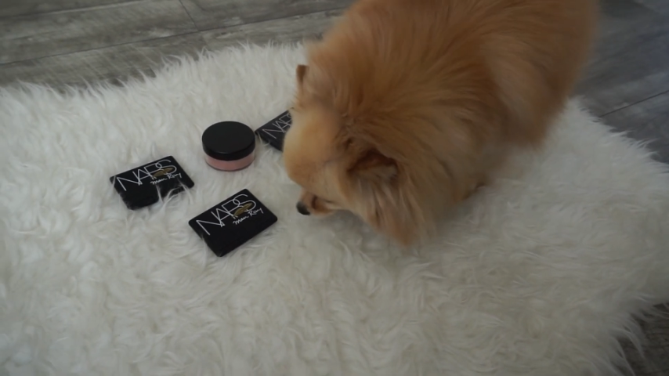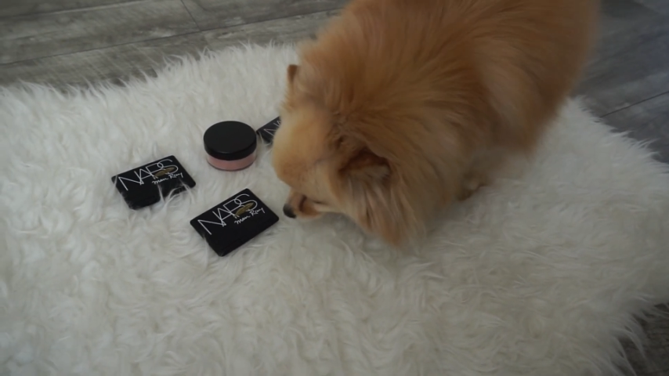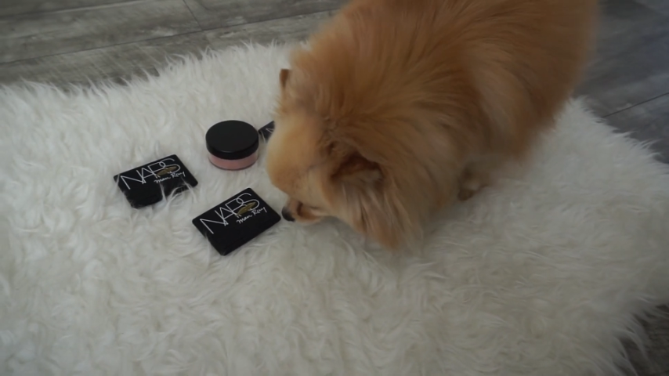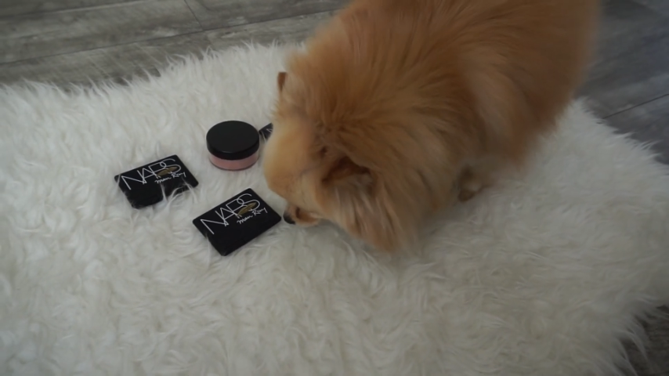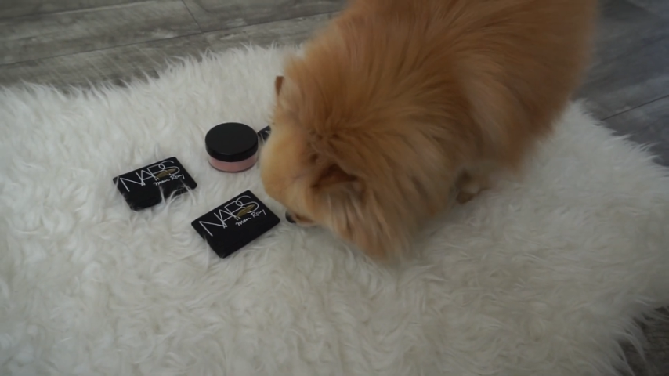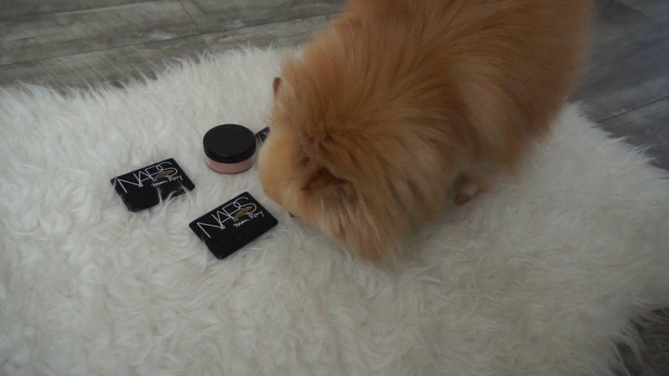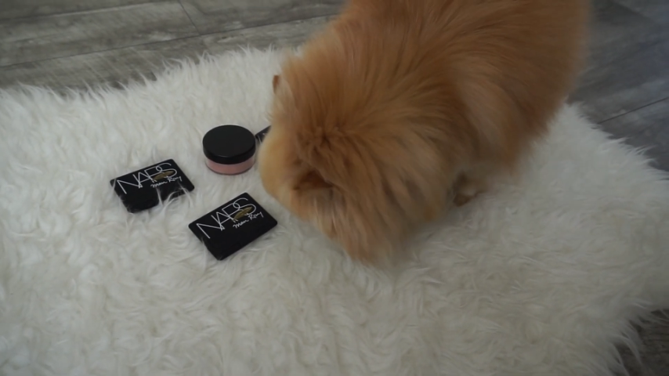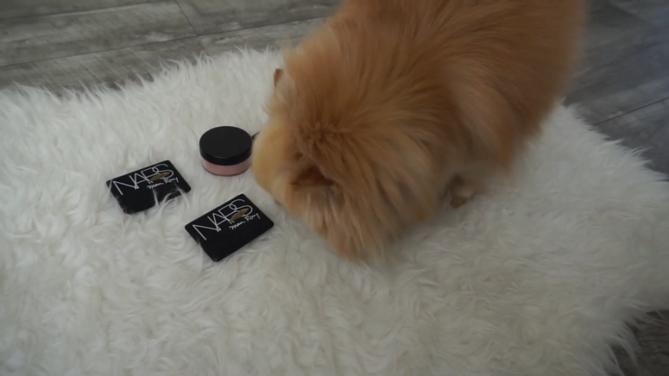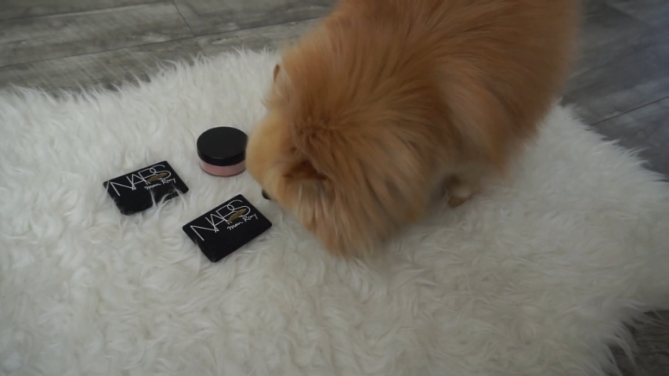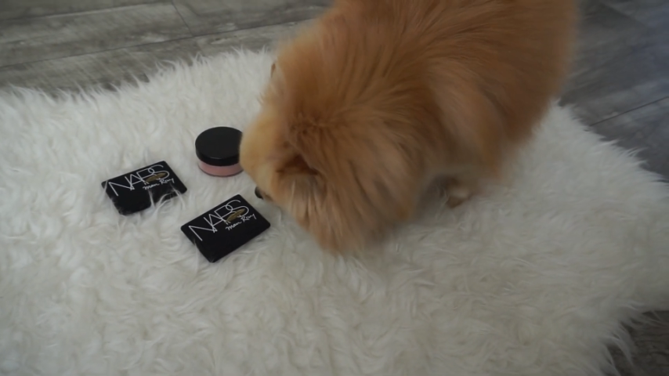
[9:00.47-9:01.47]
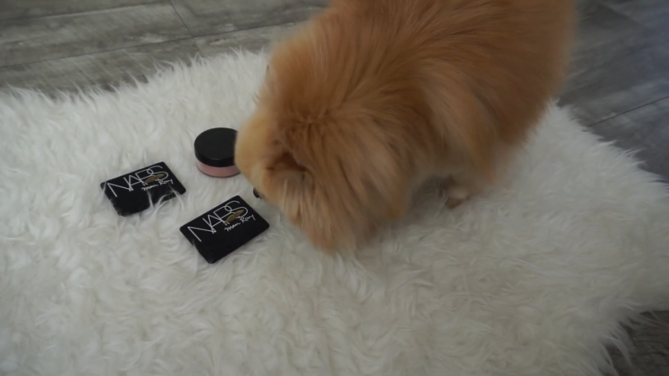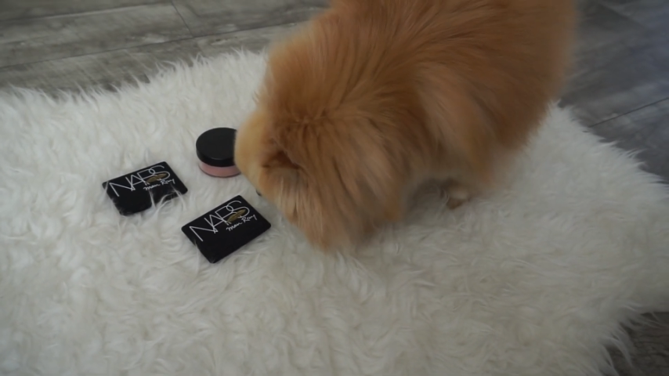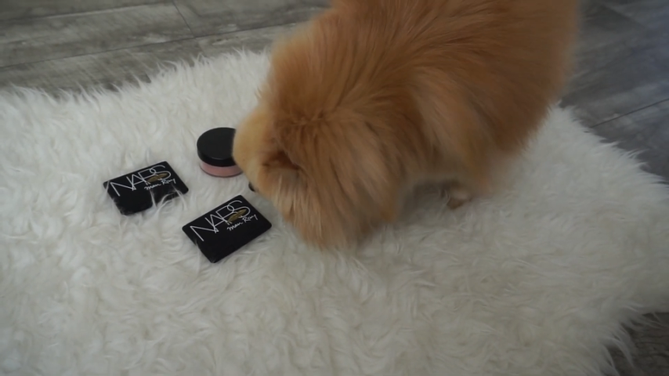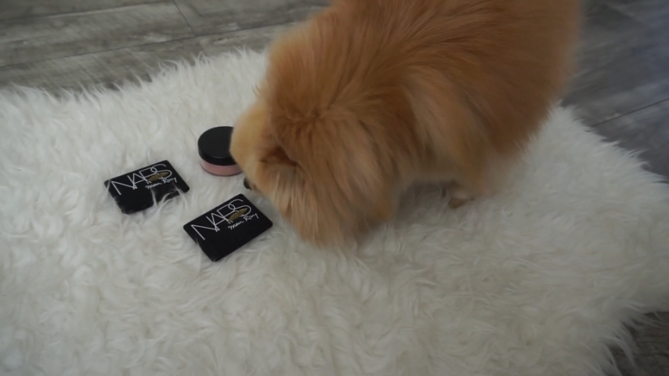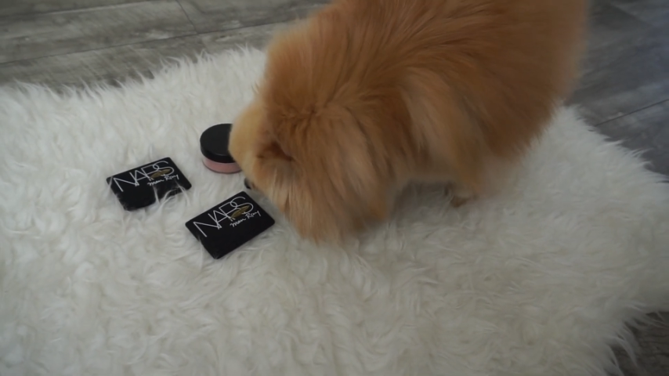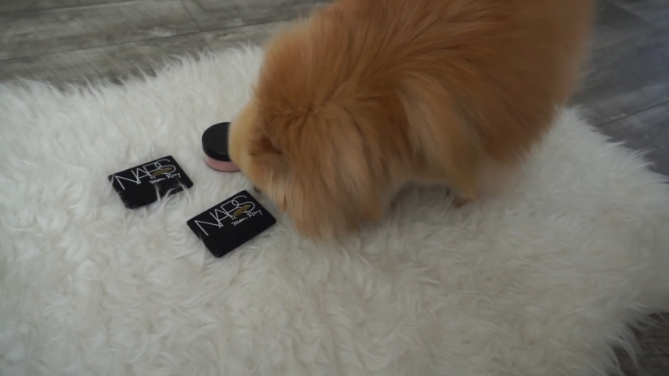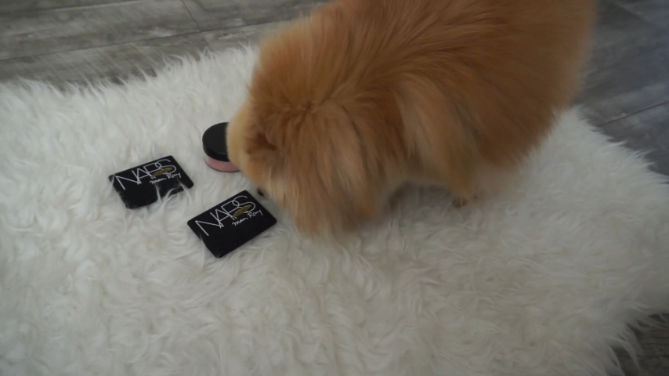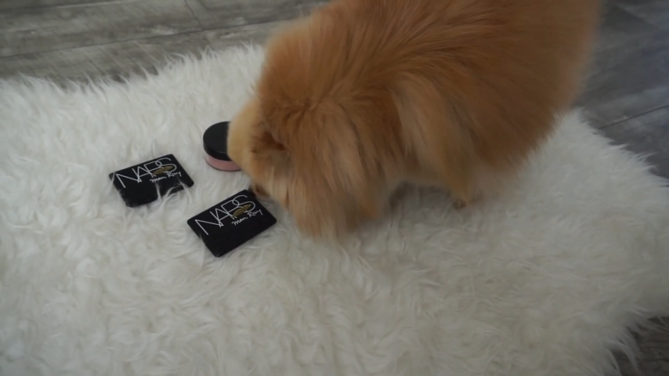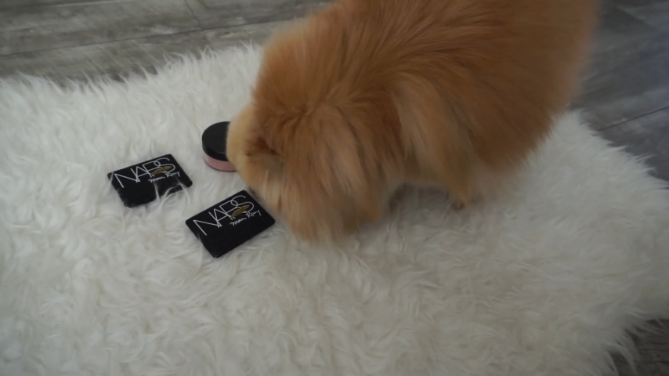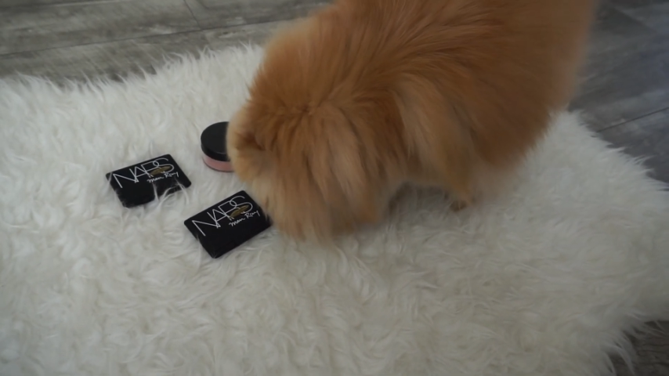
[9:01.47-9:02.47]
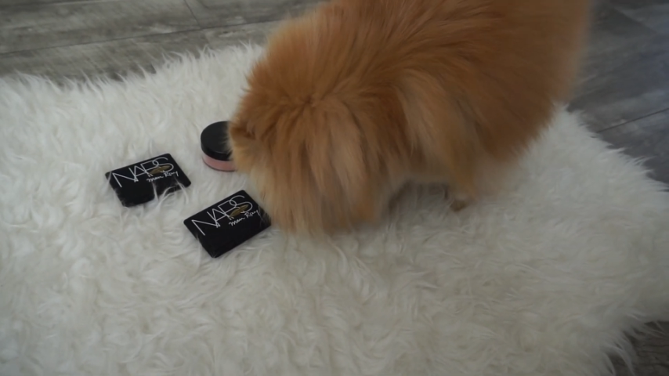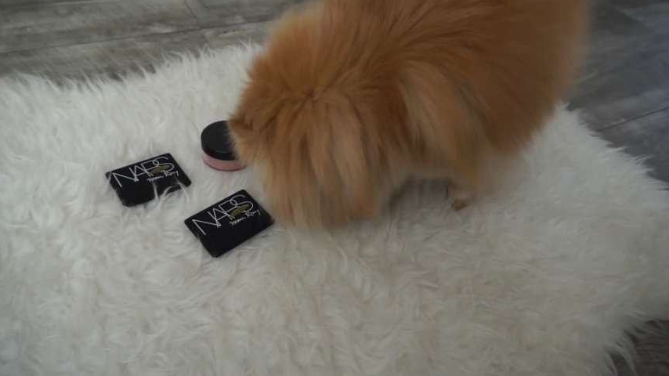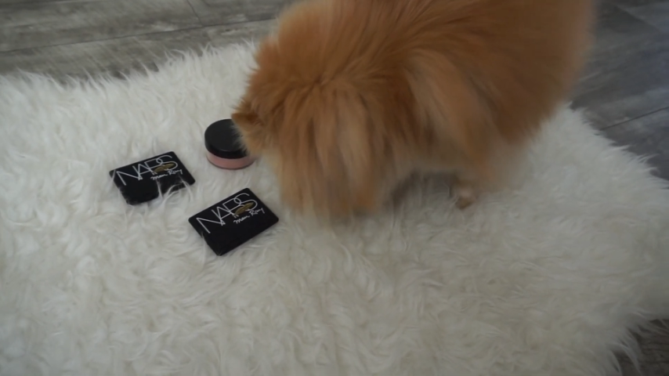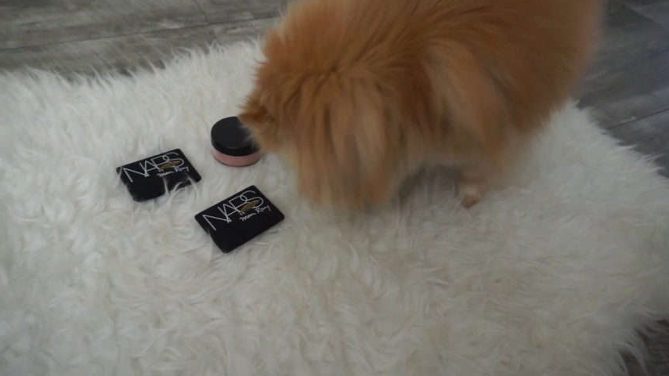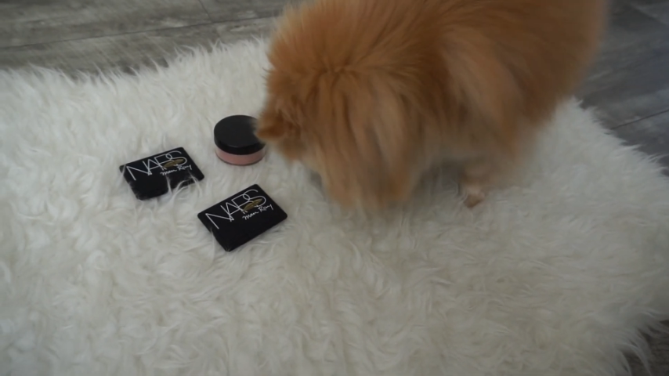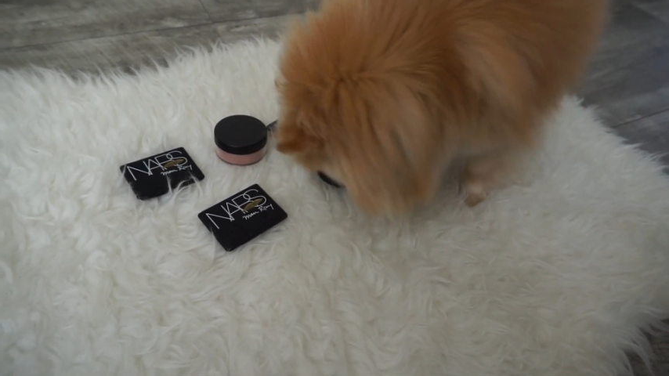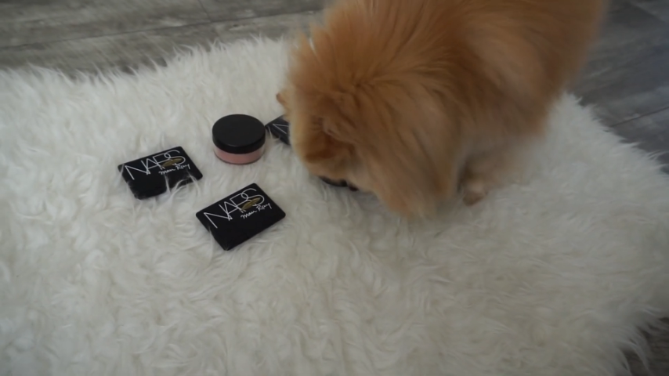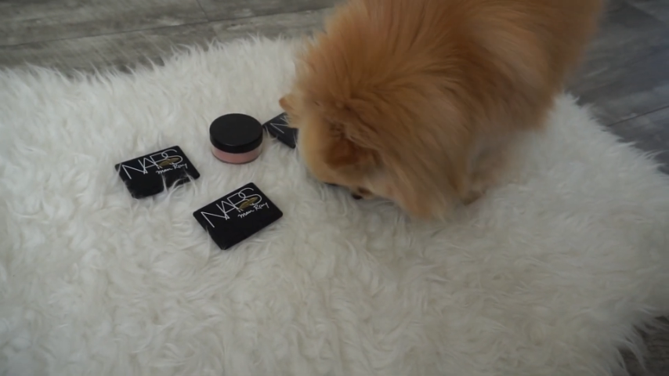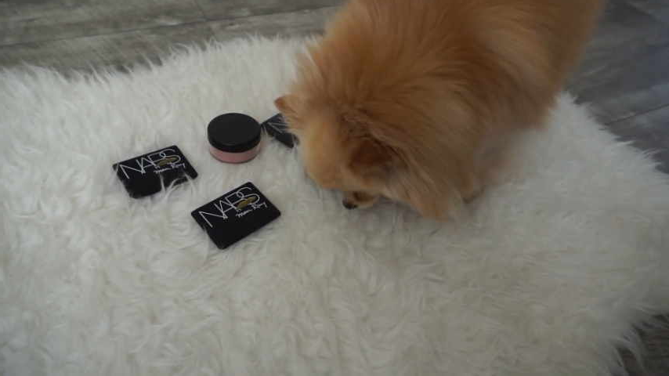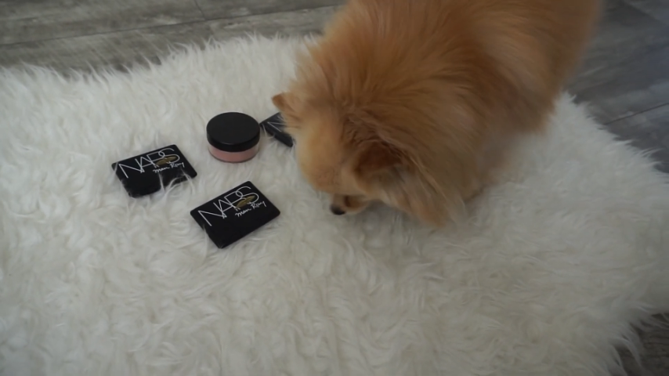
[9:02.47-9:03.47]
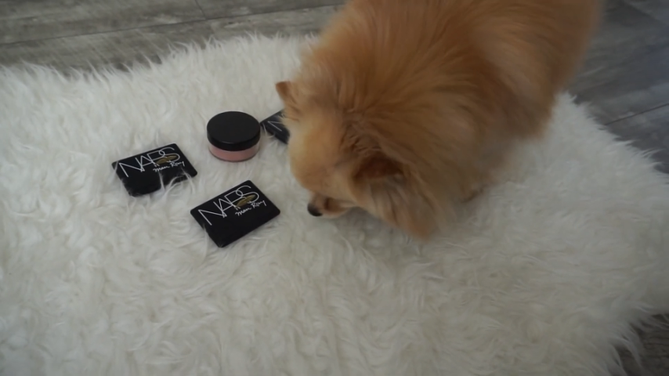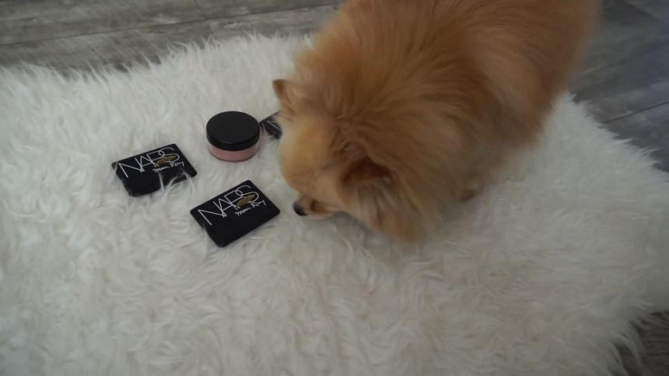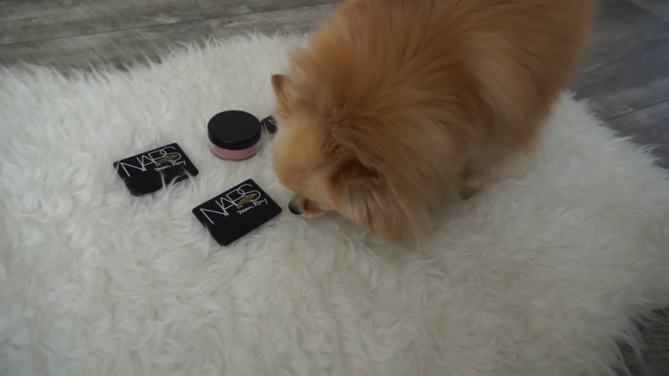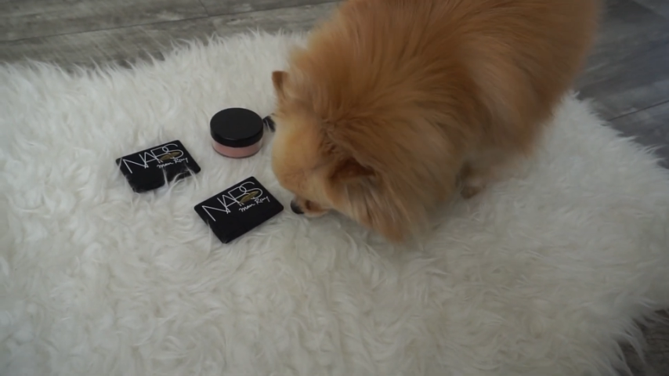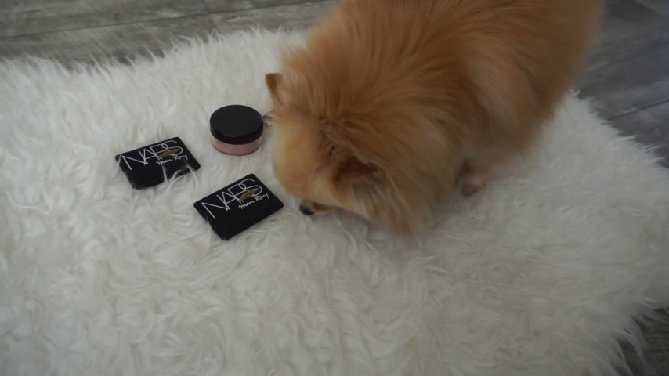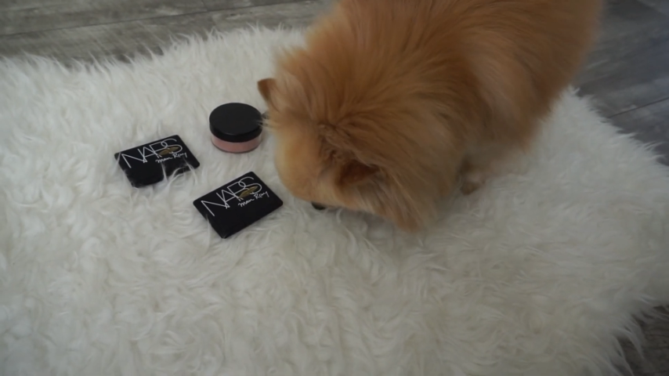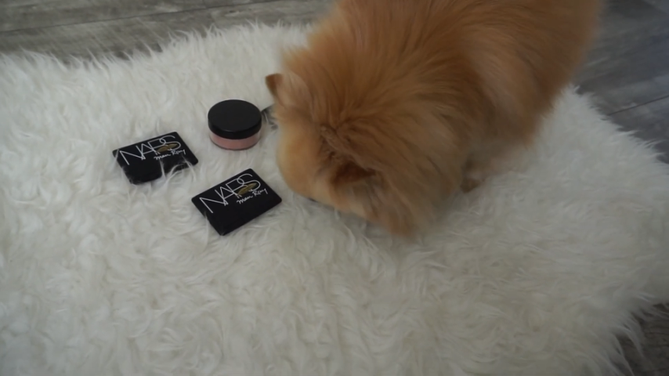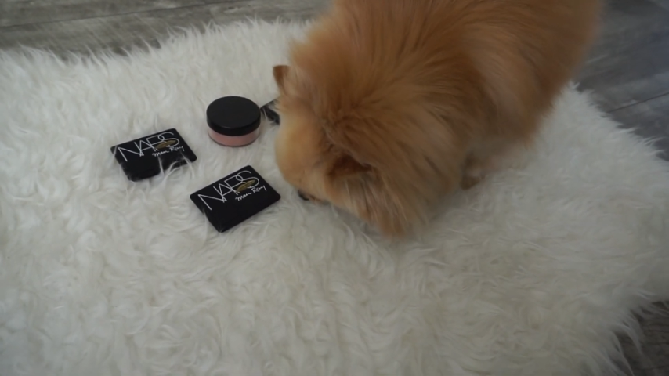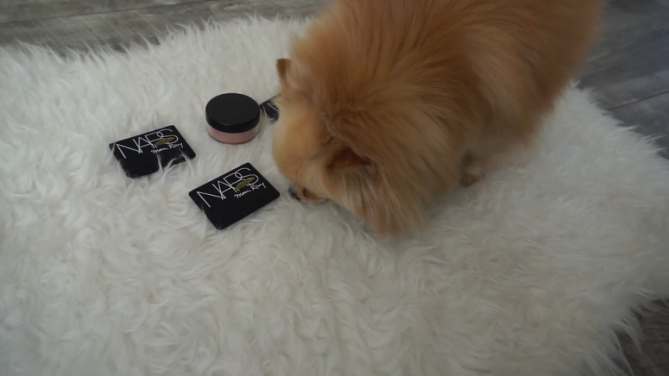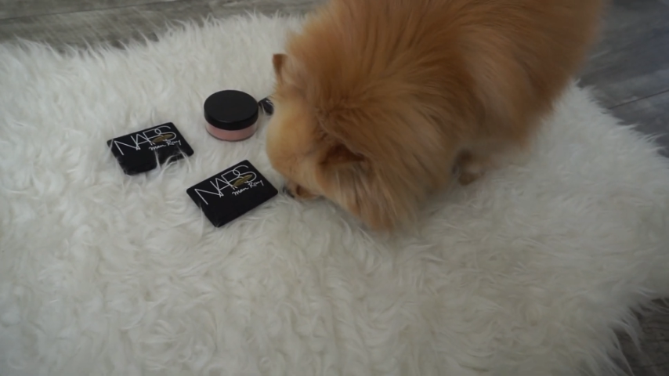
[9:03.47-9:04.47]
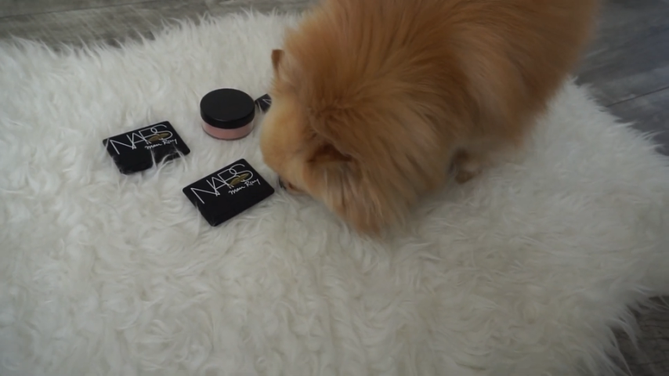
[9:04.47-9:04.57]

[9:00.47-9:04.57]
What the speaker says: [unreadable: no face in view]